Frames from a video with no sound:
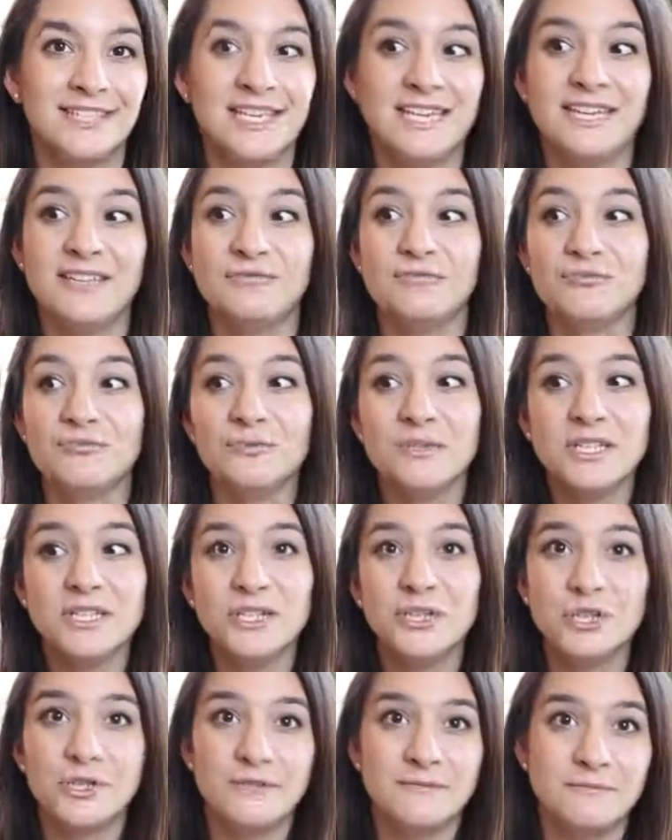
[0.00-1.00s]
It
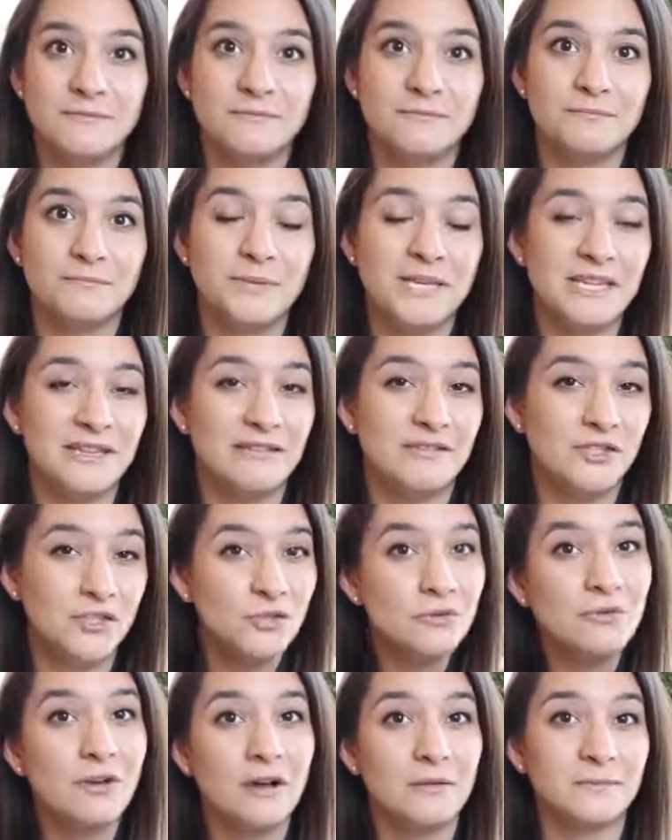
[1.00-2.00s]
really shouldn't be
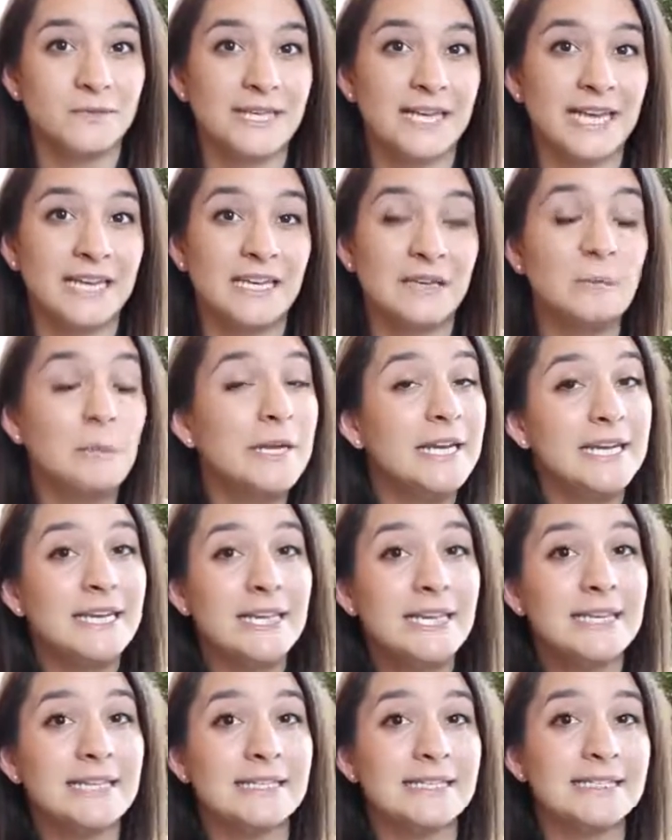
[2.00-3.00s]
too complicated, but it
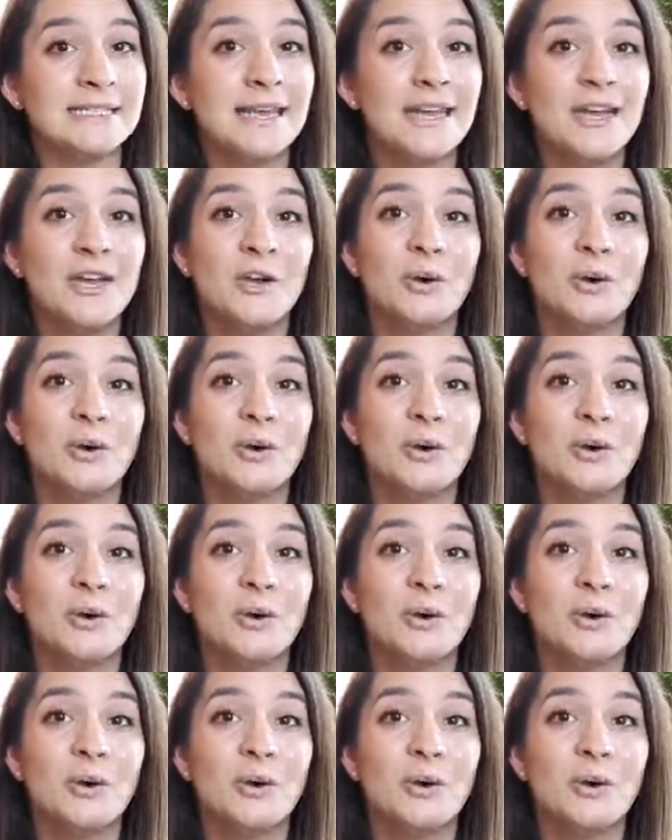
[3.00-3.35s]
is.